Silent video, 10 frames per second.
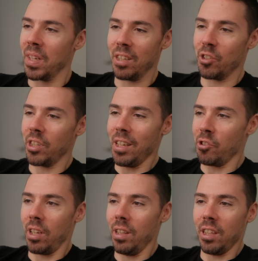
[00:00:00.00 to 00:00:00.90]
He says
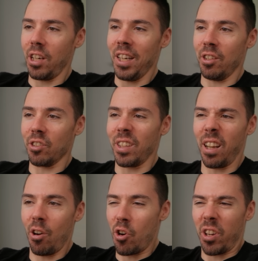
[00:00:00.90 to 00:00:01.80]
in the title, it's like,
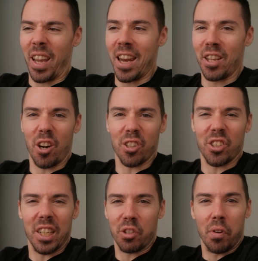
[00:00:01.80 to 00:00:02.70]
oh, Canon
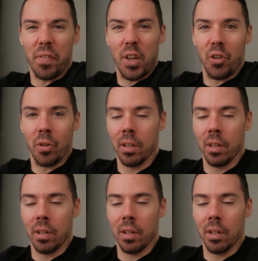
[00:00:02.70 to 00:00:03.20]
R6 review.